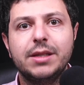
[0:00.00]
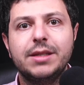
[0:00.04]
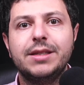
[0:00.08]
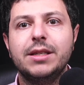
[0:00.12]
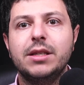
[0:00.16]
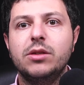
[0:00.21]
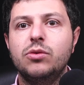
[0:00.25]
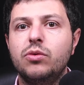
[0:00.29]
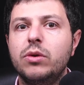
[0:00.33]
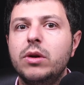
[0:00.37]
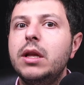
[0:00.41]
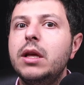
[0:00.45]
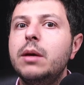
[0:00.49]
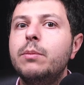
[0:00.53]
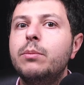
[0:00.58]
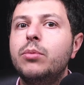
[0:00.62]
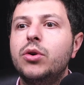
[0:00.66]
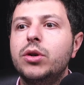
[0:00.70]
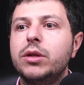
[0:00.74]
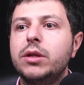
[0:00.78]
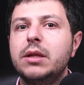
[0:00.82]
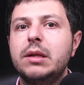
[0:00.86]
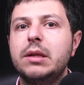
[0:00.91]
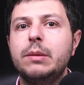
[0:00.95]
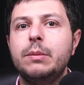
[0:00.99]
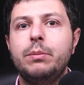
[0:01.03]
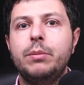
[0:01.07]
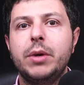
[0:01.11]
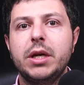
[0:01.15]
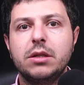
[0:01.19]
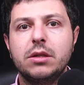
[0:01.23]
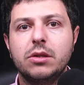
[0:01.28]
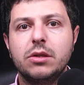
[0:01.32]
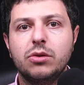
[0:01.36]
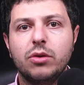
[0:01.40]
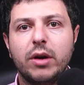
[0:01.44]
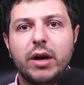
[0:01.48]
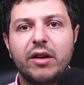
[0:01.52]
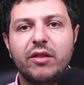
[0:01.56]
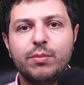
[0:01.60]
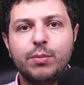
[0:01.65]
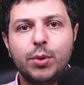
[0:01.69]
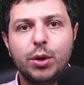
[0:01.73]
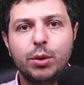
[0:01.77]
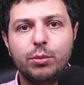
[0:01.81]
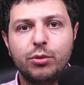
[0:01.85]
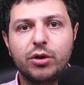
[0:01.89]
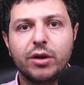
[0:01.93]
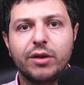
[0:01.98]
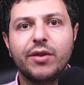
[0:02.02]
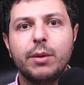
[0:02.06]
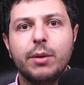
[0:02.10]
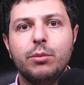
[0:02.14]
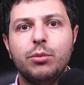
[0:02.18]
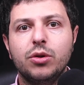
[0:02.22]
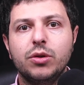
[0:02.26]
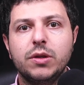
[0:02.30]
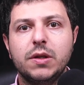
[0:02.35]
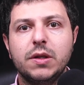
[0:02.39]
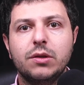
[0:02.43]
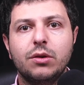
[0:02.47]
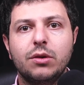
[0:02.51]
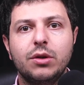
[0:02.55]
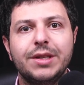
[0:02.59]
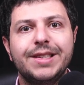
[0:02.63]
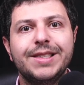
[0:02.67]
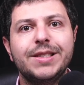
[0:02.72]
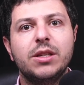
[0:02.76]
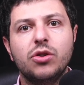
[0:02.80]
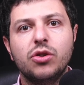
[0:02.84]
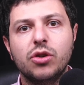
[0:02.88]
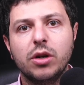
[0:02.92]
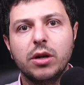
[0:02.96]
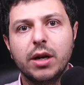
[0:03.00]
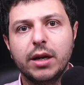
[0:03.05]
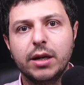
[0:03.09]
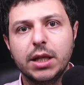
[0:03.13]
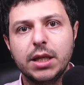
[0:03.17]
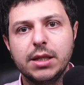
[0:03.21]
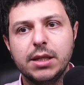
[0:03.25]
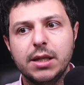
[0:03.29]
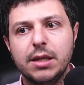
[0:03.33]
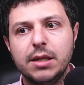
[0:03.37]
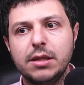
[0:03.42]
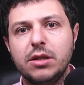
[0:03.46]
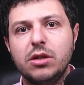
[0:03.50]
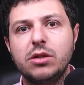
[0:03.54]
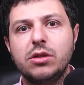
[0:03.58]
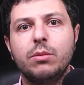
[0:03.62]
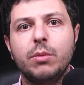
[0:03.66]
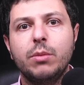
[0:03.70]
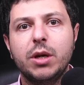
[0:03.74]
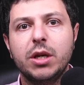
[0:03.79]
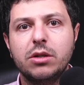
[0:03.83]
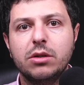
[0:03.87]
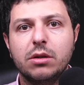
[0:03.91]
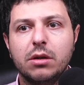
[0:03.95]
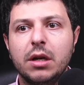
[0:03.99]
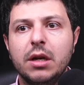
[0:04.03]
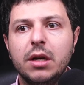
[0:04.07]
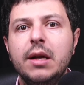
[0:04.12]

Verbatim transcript: is really important in patients who have pulmonary fibrosis or interstitial lung disease just to make sure